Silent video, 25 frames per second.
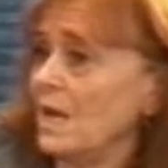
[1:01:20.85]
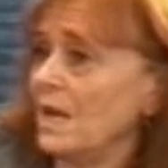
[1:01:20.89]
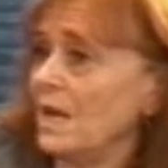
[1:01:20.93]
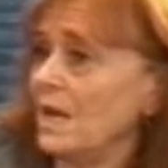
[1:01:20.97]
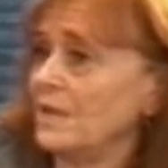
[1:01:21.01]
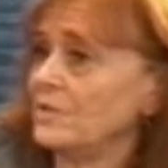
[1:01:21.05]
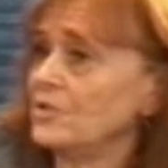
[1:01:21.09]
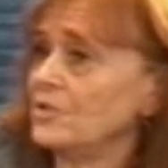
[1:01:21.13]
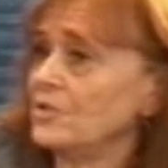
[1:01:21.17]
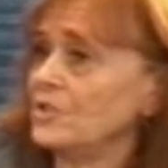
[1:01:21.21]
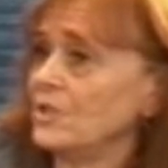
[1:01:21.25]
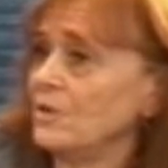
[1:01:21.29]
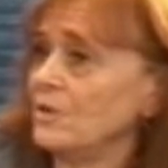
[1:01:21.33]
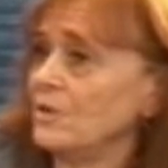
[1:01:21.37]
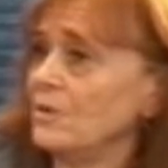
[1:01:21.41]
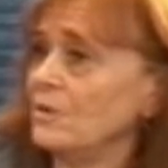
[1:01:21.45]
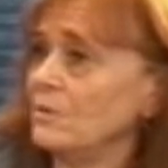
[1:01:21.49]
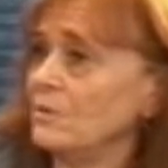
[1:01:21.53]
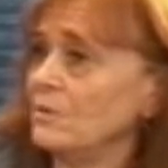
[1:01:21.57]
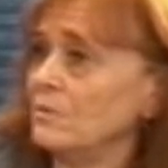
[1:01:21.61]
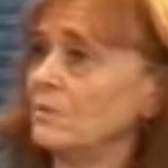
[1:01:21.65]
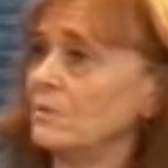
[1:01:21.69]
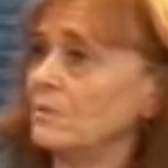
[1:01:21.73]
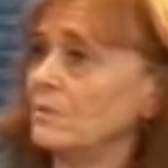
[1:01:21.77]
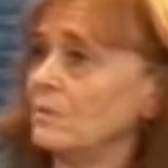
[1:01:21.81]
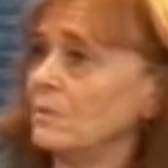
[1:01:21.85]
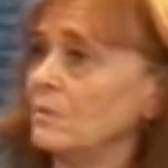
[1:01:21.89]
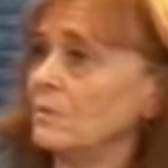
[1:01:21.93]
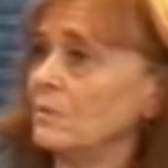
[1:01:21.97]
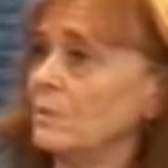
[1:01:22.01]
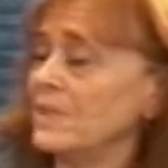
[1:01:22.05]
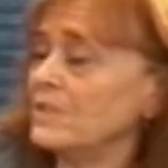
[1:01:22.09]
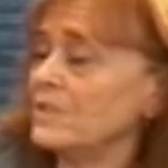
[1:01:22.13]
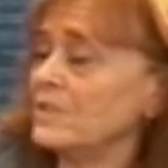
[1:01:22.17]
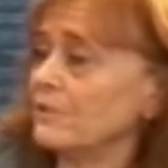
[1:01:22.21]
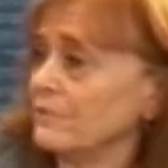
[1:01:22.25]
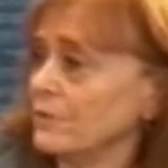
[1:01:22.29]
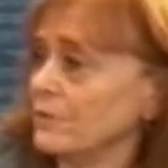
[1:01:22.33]
And so
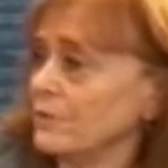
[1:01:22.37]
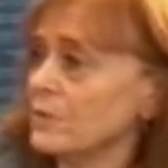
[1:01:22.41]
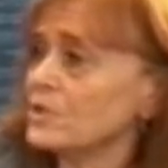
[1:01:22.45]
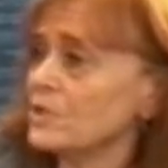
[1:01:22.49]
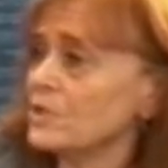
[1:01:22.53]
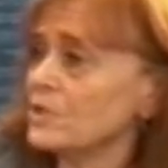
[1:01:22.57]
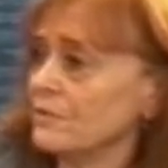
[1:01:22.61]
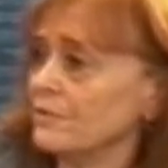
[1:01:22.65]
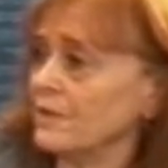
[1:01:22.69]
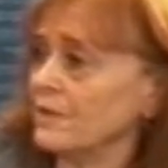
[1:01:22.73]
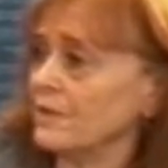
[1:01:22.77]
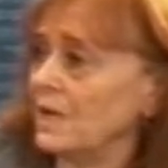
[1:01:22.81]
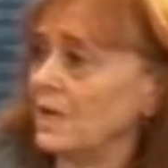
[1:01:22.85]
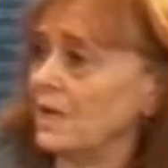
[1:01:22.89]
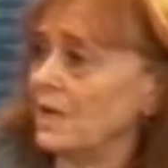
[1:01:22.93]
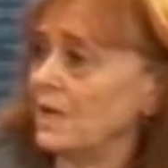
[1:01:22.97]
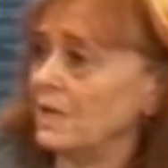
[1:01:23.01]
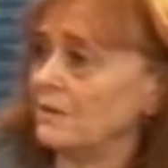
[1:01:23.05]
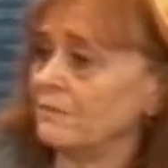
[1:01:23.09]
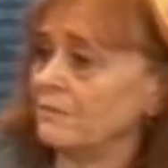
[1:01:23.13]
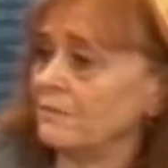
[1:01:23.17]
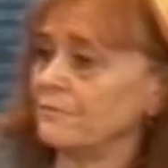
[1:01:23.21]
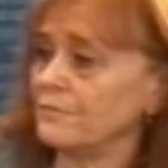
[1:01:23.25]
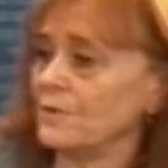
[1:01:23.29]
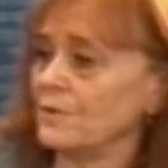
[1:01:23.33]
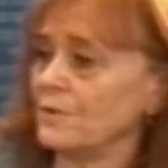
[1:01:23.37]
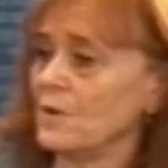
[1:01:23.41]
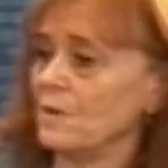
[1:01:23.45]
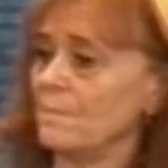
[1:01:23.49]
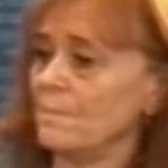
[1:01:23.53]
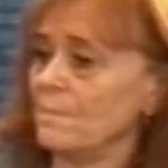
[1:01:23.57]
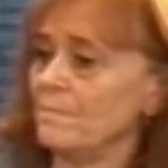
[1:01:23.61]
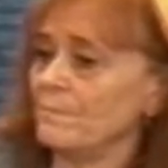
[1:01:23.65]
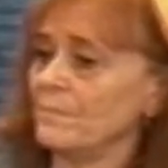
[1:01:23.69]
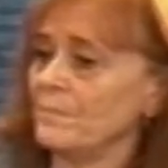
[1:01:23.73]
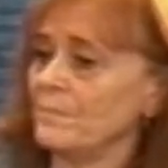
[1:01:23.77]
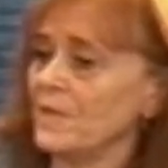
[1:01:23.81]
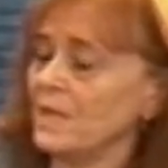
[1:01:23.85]
we diversified
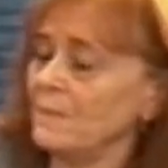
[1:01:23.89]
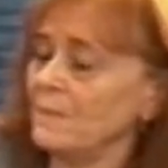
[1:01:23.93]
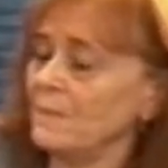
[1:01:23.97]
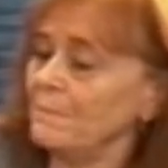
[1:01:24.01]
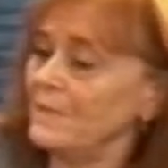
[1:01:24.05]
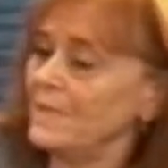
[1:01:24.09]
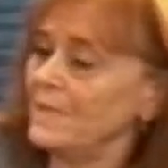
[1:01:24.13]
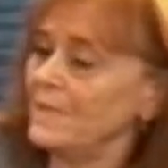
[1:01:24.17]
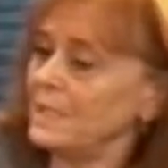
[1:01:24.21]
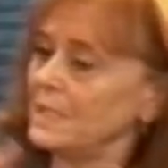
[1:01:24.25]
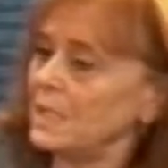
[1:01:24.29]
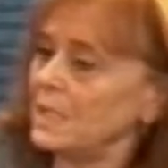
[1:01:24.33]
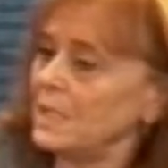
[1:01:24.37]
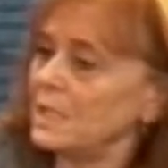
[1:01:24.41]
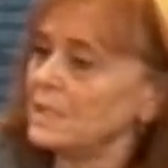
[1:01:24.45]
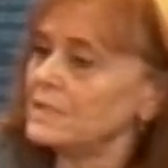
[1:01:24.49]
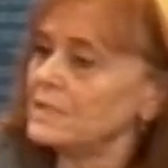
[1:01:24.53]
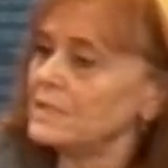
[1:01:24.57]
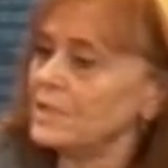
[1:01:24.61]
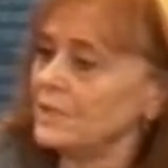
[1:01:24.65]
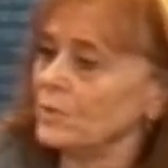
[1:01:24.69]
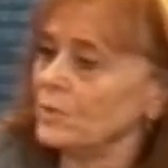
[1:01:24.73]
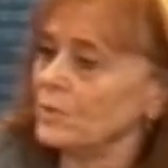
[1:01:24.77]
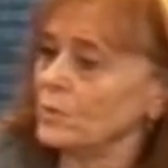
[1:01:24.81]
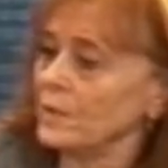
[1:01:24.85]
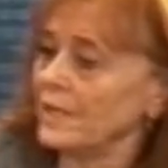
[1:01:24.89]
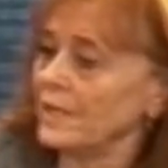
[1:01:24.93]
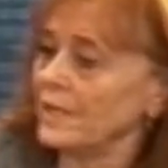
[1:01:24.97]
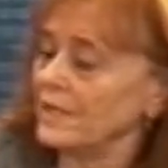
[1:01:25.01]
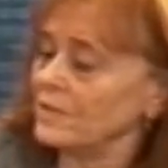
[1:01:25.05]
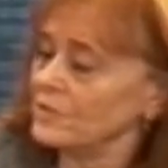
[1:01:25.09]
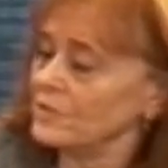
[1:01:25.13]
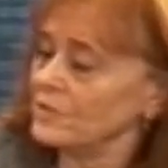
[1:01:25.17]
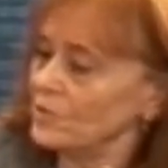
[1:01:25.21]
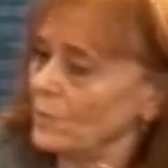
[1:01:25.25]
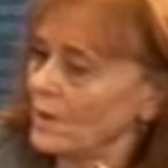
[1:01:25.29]
from being content-oriented.